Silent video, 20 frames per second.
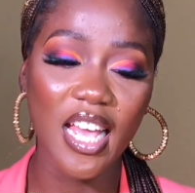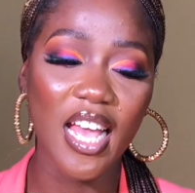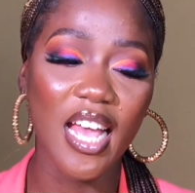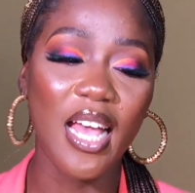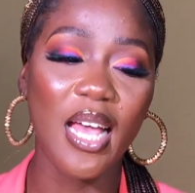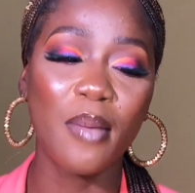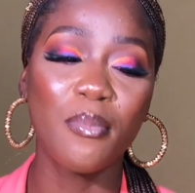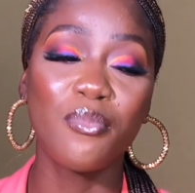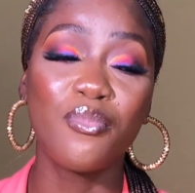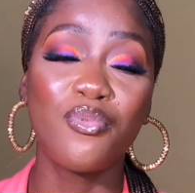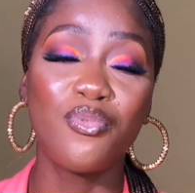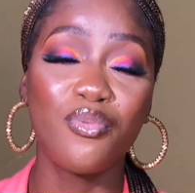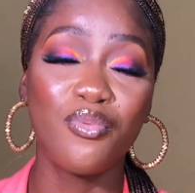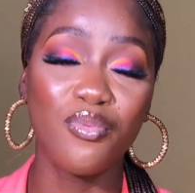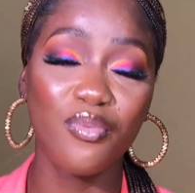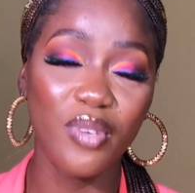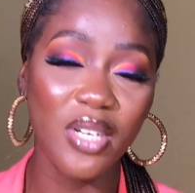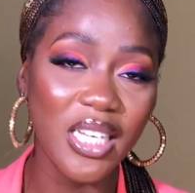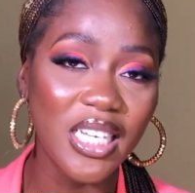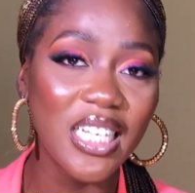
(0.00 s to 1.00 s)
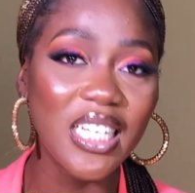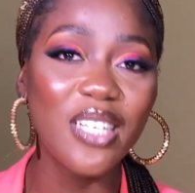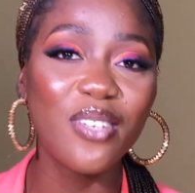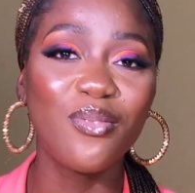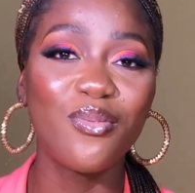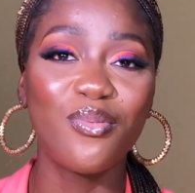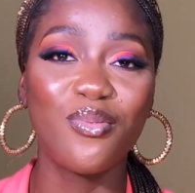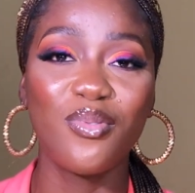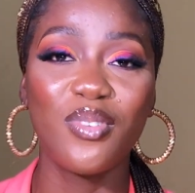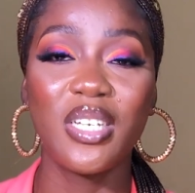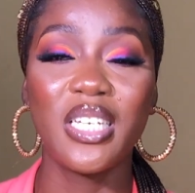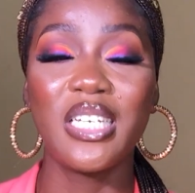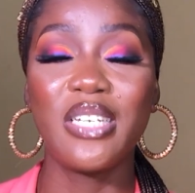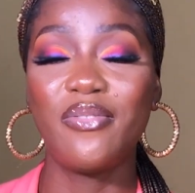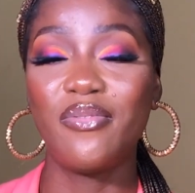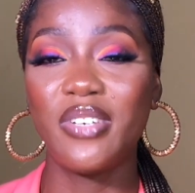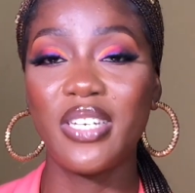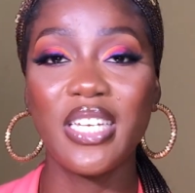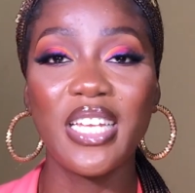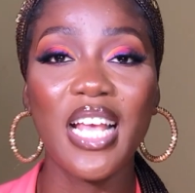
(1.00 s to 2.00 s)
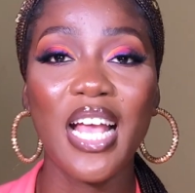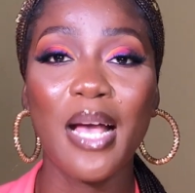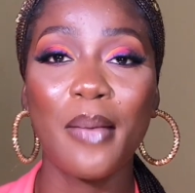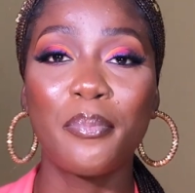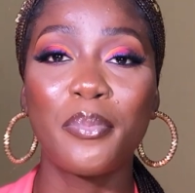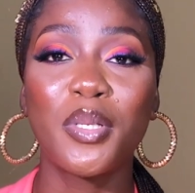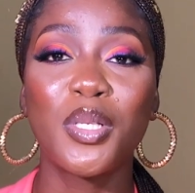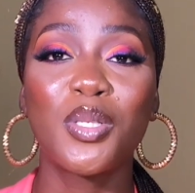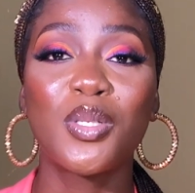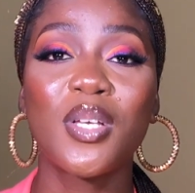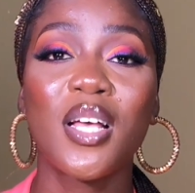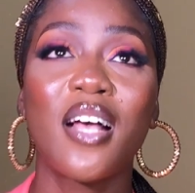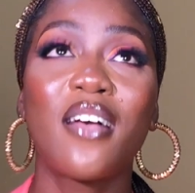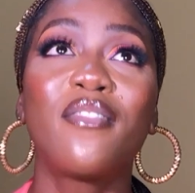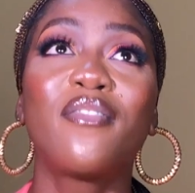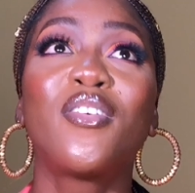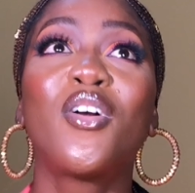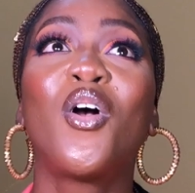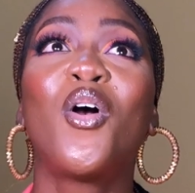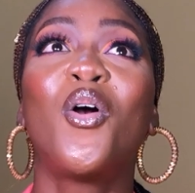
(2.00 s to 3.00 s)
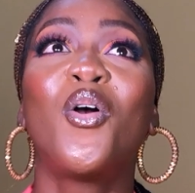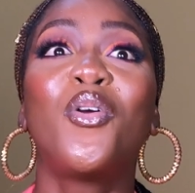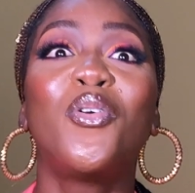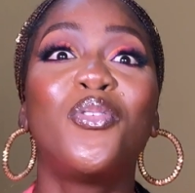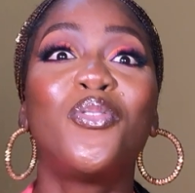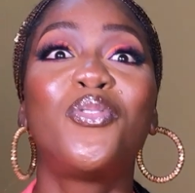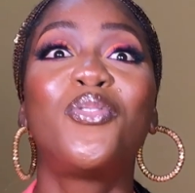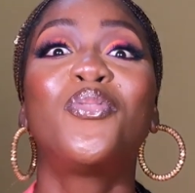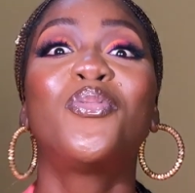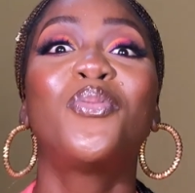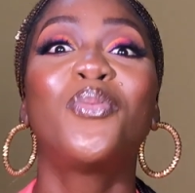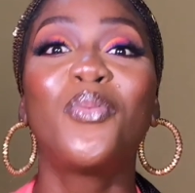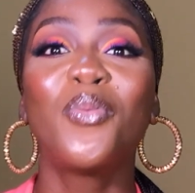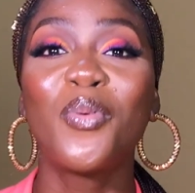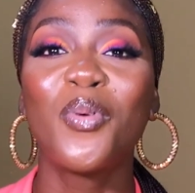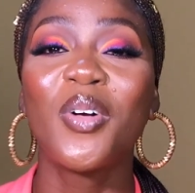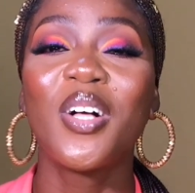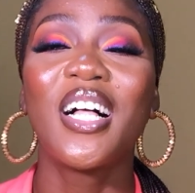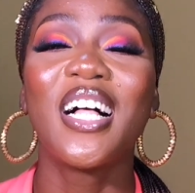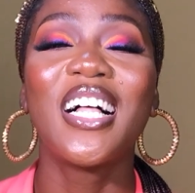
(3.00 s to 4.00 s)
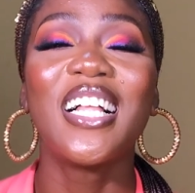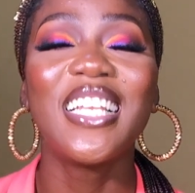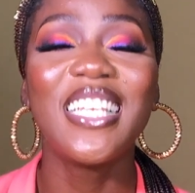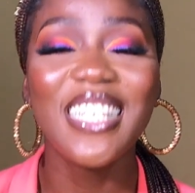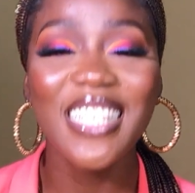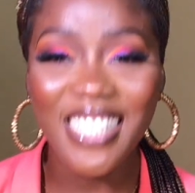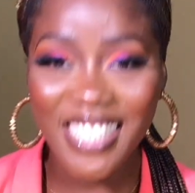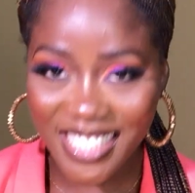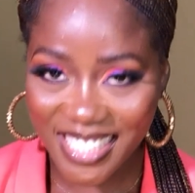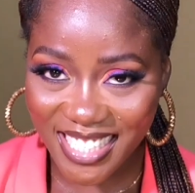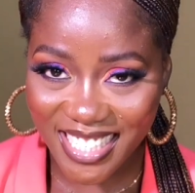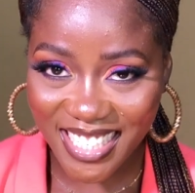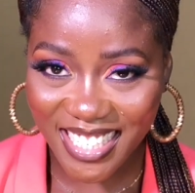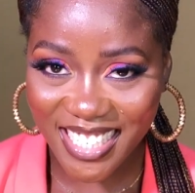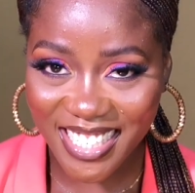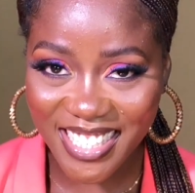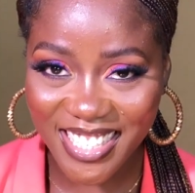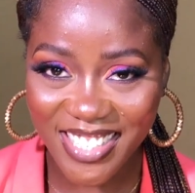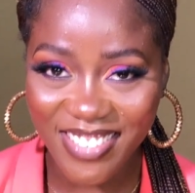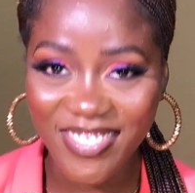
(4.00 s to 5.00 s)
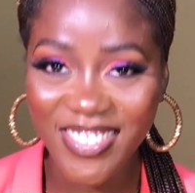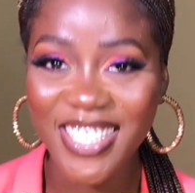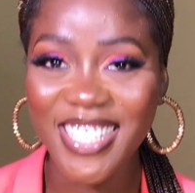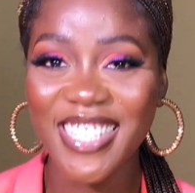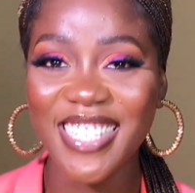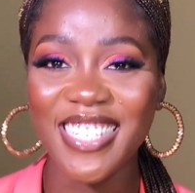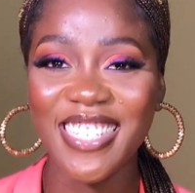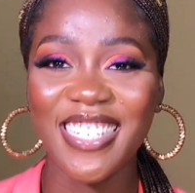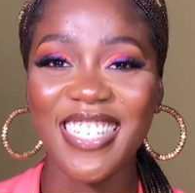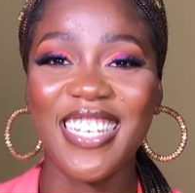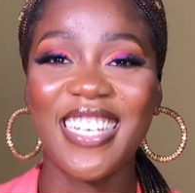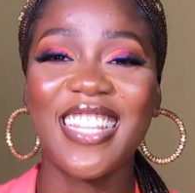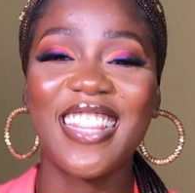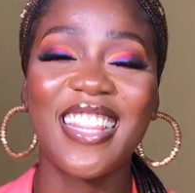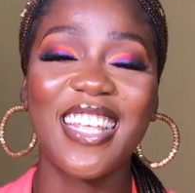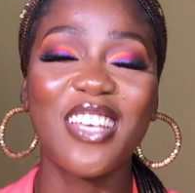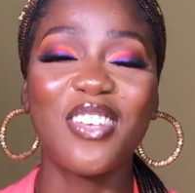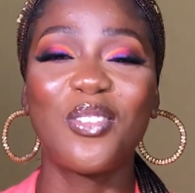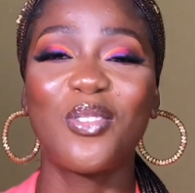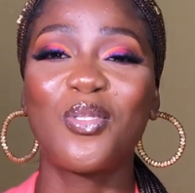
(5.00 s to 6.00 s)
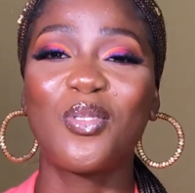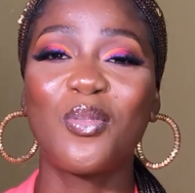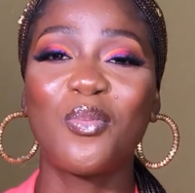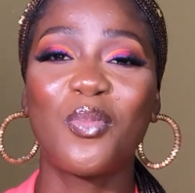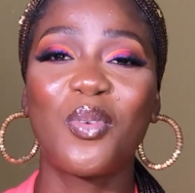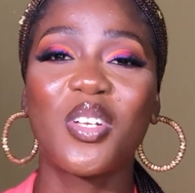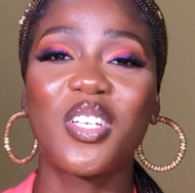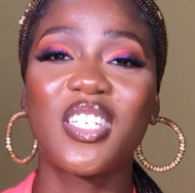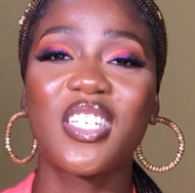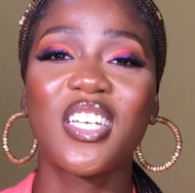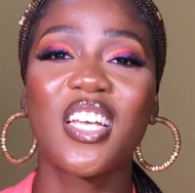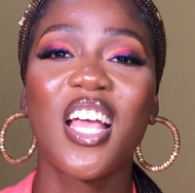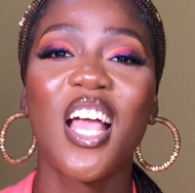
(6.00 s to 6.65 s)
I'm really happy to have you listening to me today. Thank you so much.